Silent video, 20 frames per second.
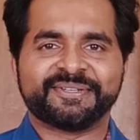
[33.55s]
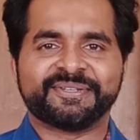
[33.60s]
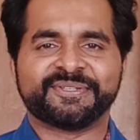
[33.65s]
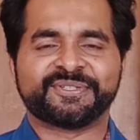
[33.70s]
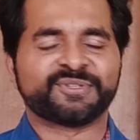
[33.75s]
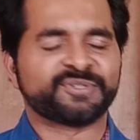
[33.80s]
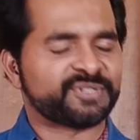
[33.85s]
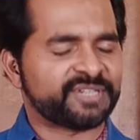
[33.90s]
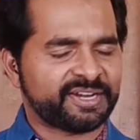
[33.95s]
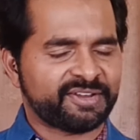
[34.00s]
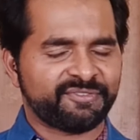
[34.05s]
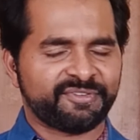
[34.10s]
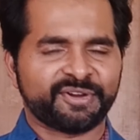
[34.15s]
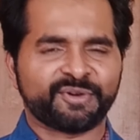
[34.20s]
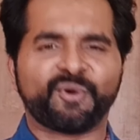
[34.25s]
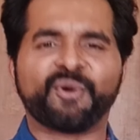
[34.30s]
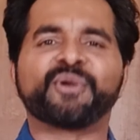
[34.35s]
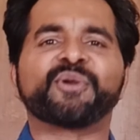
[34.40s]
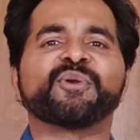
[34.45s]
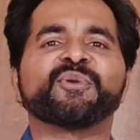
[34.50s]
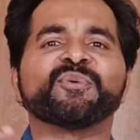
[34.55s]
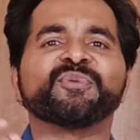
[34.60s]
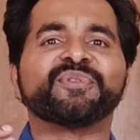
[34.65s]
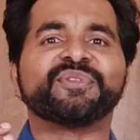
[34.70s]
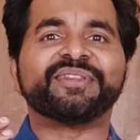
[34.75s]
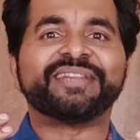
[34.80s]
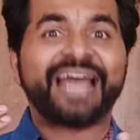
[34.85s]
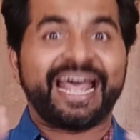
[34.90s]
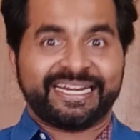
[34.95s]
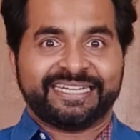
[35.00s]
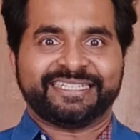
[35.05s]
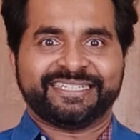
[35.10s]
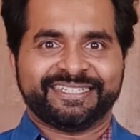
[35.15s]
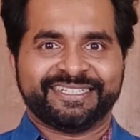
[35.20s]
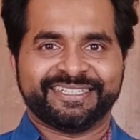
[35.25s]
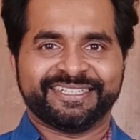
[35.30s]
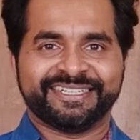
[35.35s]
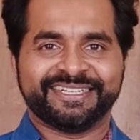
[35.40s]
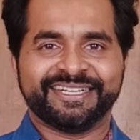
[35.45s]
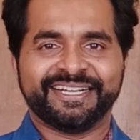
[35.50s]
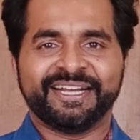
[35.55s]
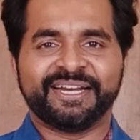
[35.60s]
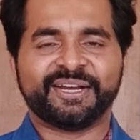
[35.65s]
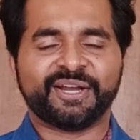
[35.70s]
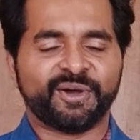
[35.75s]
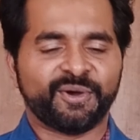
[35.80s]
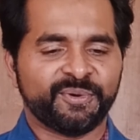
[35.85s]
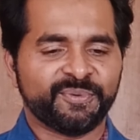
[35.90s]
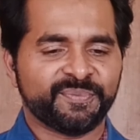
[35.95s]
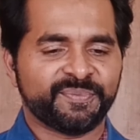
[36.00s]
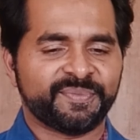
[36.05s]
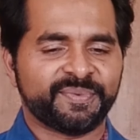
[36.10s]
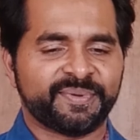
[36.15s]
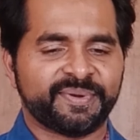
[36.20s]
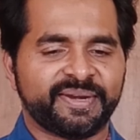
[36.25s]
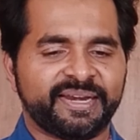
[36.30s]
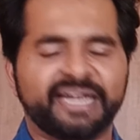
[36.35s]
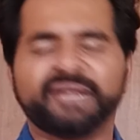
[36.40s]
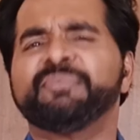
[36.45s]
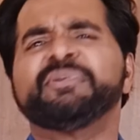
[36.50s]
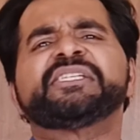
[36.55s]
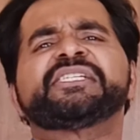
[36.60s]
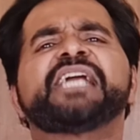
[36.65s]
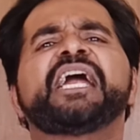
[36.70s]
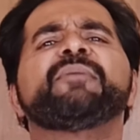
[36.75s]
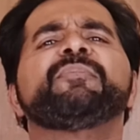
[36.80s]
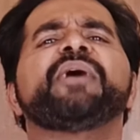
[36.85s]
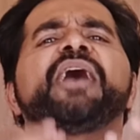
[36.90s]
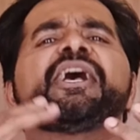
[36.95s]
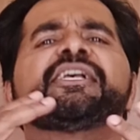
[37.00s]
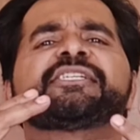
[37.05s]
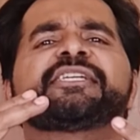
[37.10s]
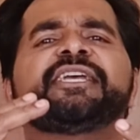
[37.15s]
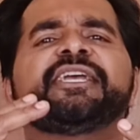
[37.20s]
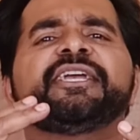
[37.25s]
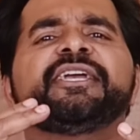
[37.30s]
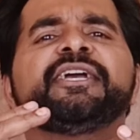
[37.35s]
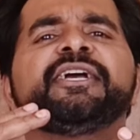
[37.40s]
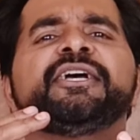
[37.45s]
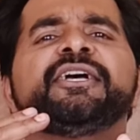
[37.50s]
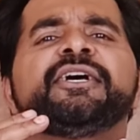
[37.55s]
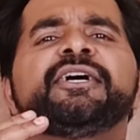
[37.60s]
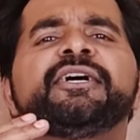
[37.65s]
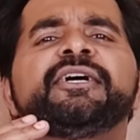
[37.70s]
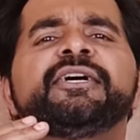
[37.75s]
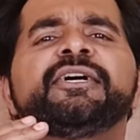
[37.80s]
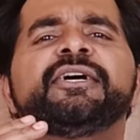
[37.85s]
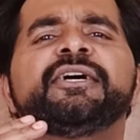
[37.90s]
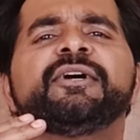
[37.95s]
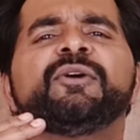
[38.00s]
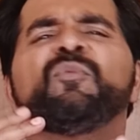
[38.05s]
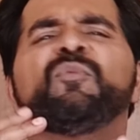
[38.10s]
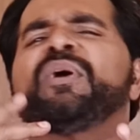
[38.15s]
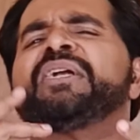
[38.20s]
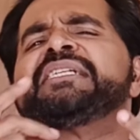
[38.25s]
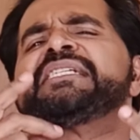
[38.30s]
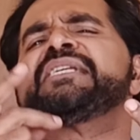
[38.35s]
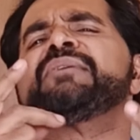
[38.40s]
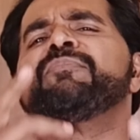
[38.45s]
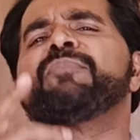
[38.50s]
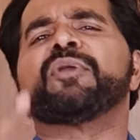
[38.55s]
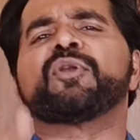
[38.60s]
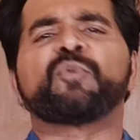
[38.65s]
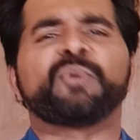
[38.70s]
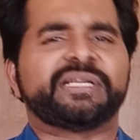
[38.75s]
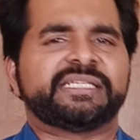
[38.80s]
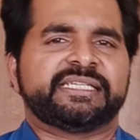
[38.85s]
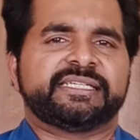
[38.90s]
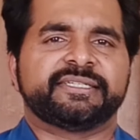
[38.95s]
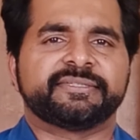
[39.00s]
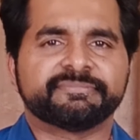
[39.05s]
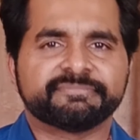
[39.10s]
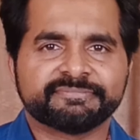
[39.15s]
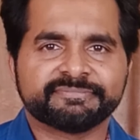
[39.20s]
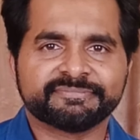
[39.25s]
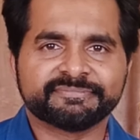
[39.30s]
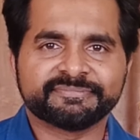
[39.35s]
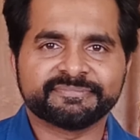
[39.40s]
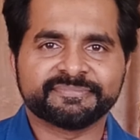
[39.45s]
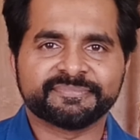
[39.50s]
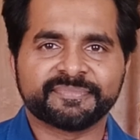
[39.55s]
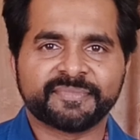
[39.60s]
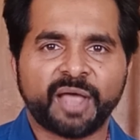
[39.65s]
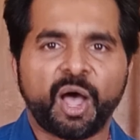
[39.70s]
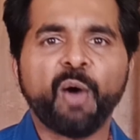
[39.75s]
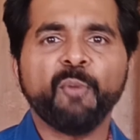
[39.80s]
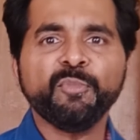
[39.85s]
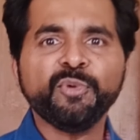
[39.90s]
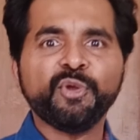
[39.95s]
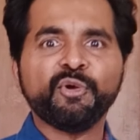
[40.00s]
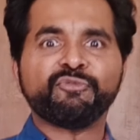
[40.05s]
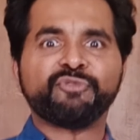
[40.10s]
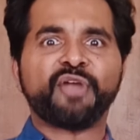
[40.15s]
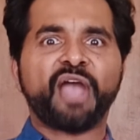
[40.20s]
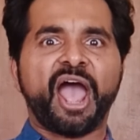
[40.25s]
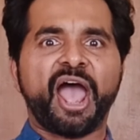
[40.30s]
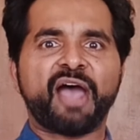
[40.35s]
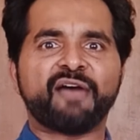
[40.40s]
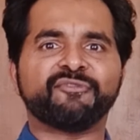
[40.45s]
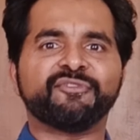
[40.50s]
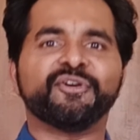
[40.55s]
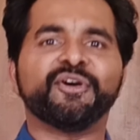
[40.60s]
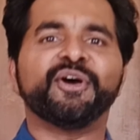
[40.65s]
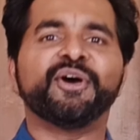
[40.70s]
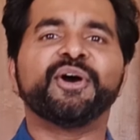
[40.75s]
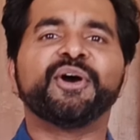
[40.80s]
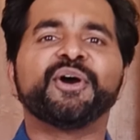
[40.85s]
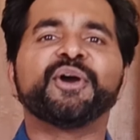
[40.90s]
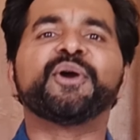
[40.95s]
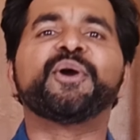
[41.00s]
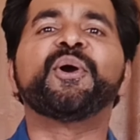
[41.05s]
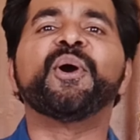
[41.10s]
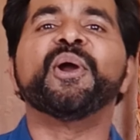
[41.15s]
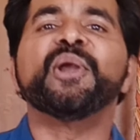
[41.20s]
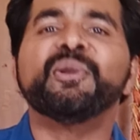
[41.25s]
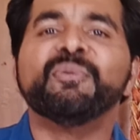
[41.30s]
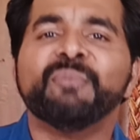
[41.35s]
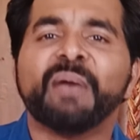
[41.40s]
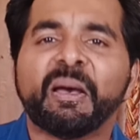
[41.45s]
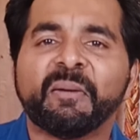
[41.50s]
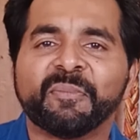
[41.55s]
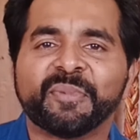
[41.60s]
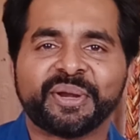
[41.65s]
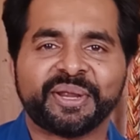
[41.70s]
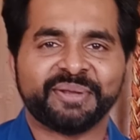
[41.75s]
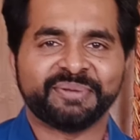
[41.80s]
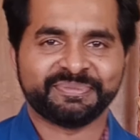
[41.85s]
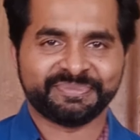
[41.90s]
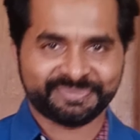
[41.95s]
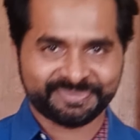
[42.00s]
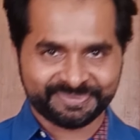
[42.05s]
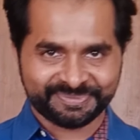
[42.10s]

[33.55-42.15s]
So today we are going to do that. Now, let me start by asking one simple question. How many of you have good memory?